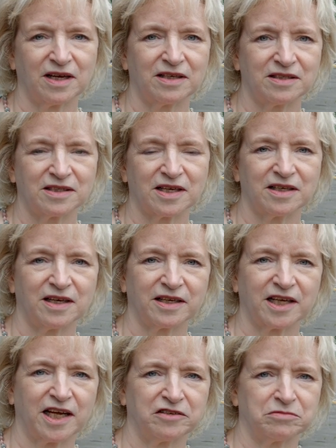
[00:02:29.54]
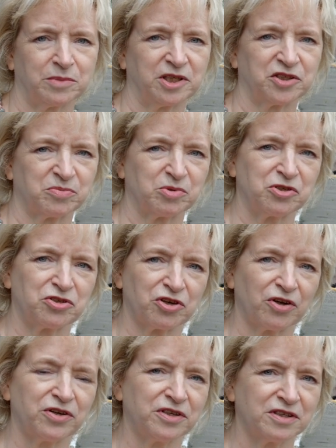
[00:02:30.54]
and I care for my husband
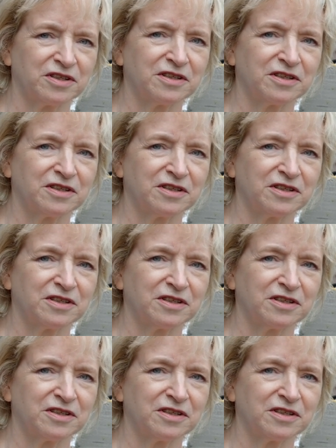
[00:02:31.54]
John.